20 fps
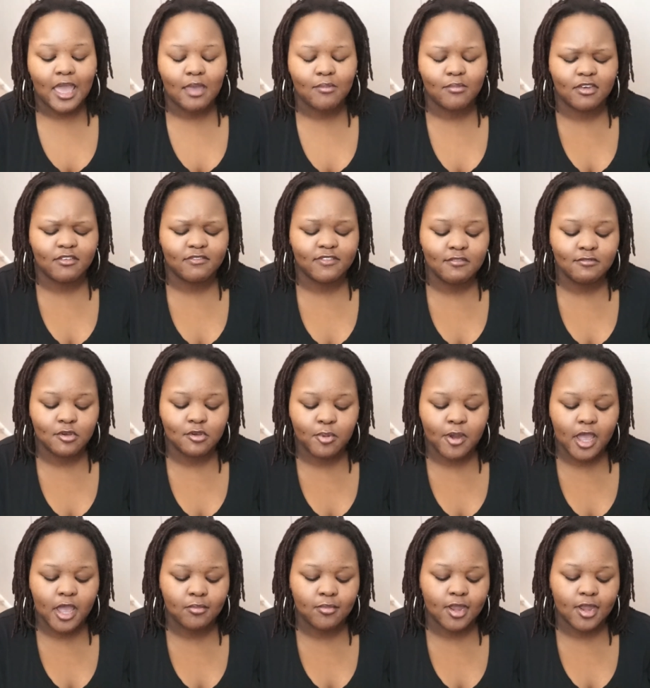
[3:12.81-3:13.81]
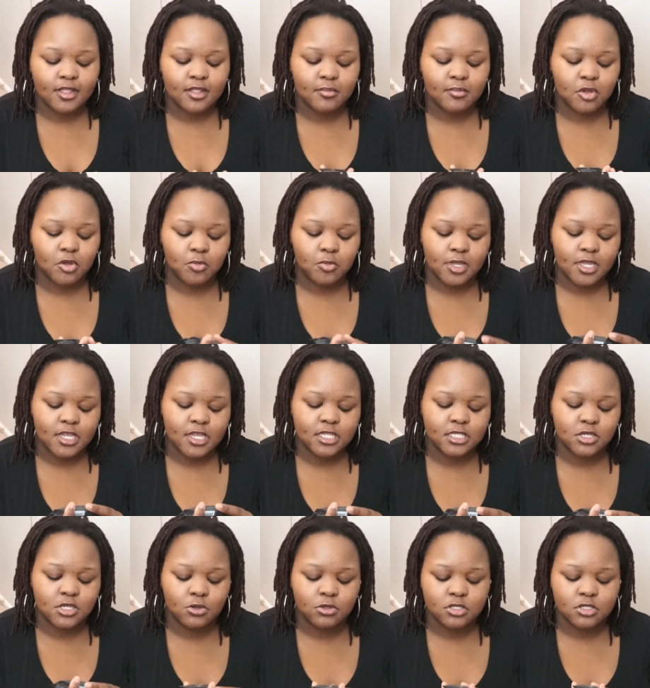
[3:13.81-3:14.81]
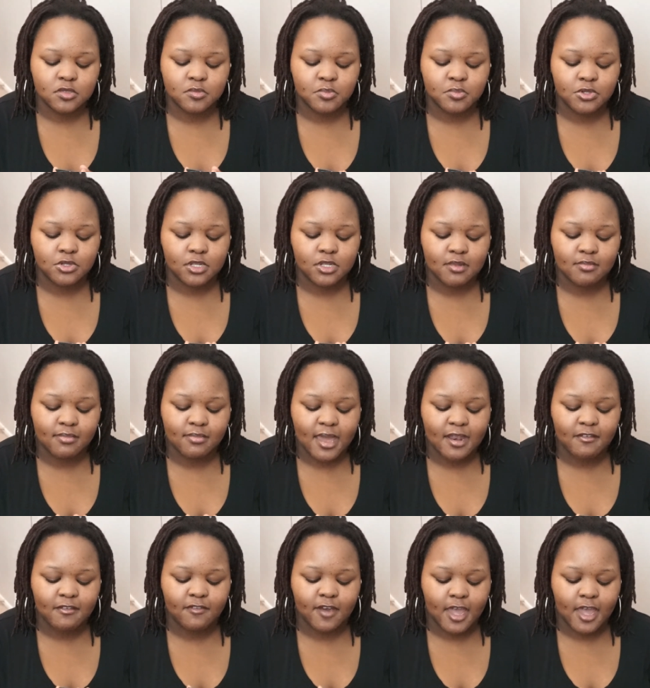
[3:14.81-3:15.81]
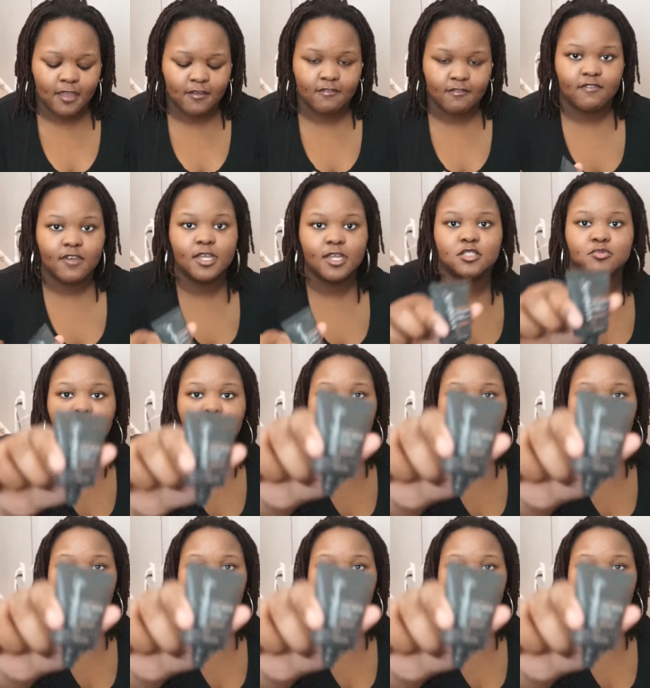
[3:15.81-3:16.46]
And my favorite primer at the moment is Ulta Beauty Mattifying Face